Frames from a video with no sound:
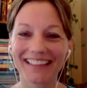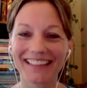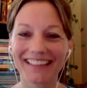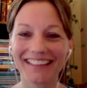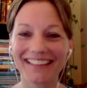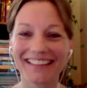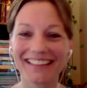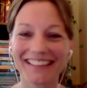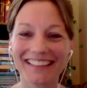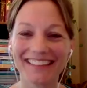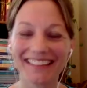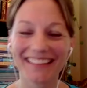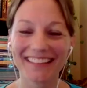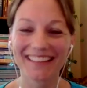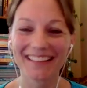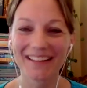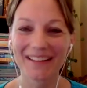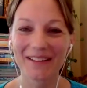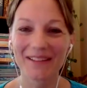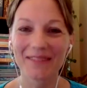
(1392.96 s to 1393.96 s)

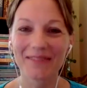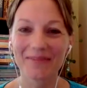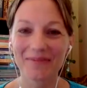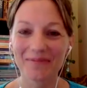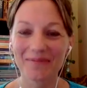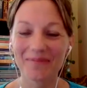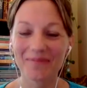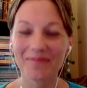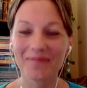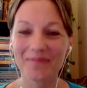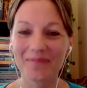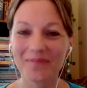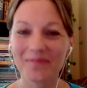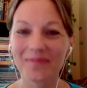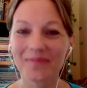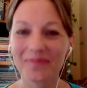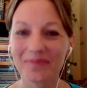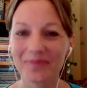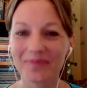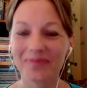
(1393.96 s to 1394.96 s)

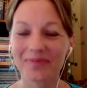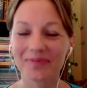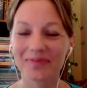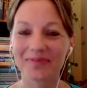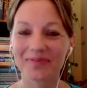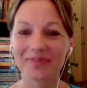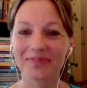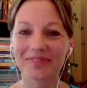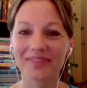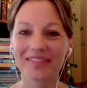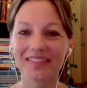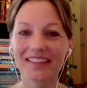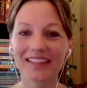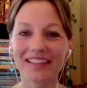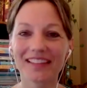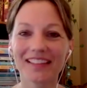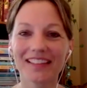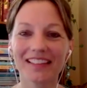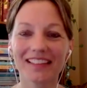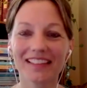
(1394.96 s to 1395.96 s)

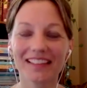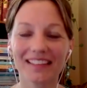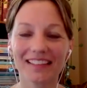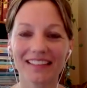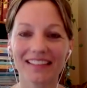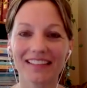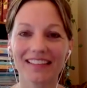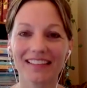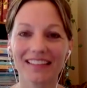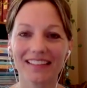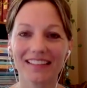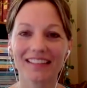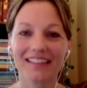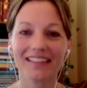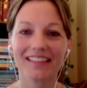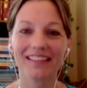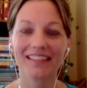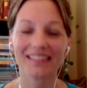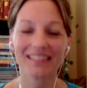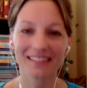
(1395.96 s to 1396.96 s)

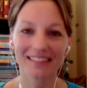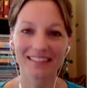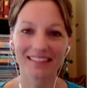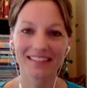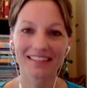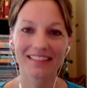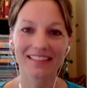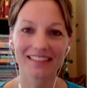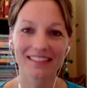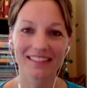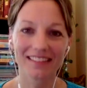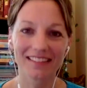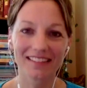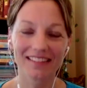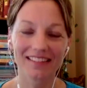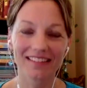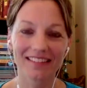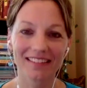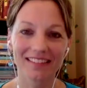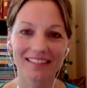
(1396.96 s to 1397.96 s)

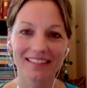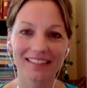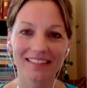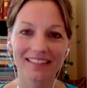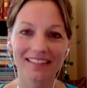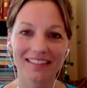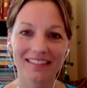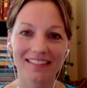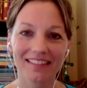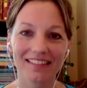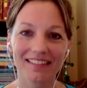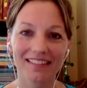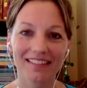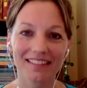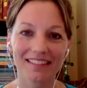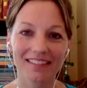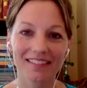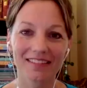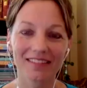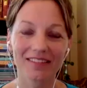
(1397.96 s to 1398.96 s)

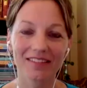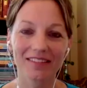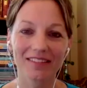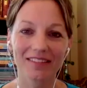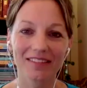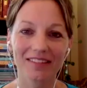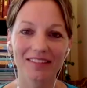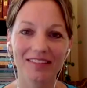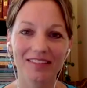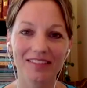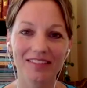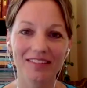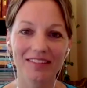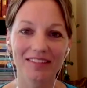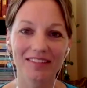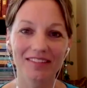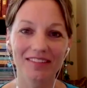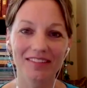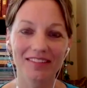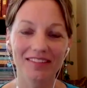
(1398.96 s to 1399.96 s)

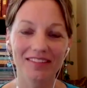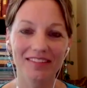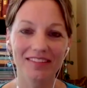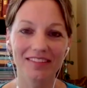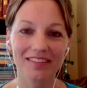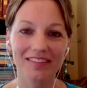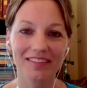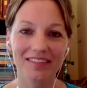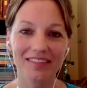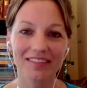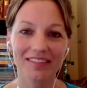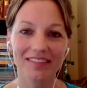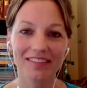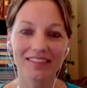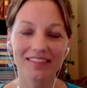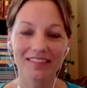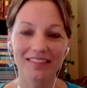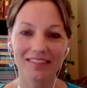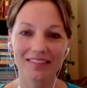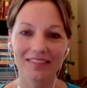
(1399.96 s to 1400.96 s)

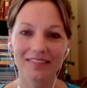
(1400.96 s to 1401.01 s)
This person isn't speaking.